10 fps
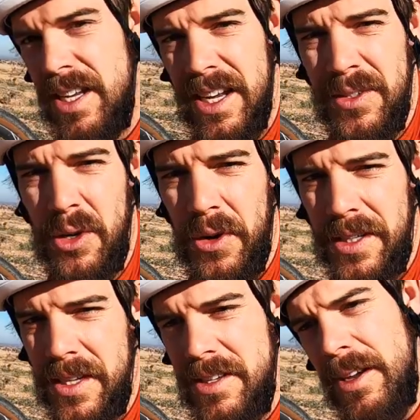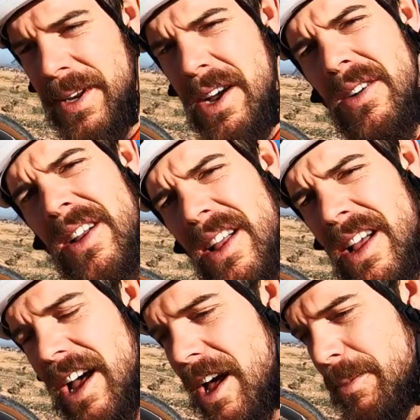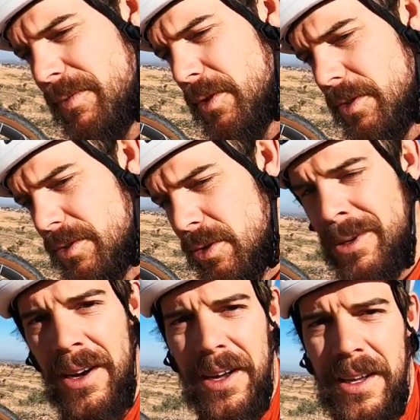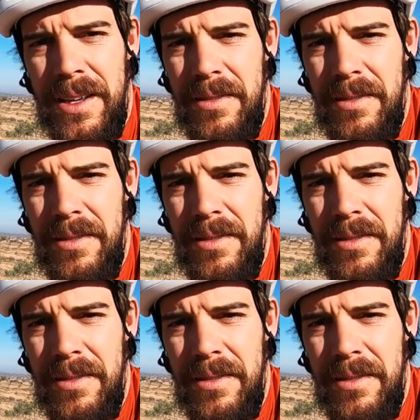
uh, touring setup now. Um, if you saw my